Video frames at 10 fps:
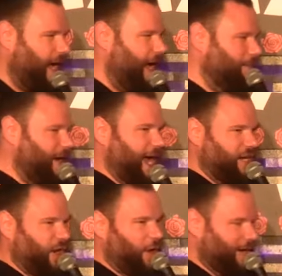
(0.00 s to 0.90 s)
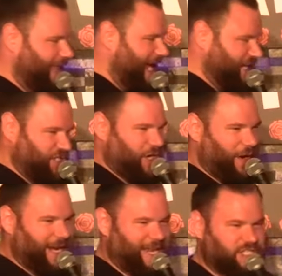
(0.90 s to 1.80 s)
I'm not going to that
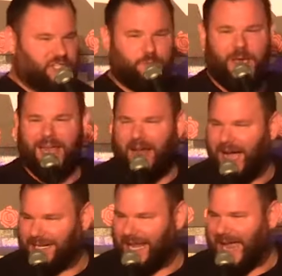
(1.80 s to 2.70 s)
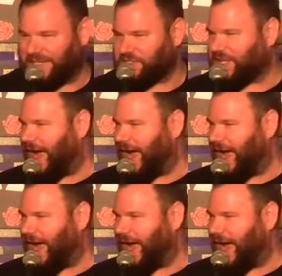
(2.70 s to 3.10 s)
show. I got spit on last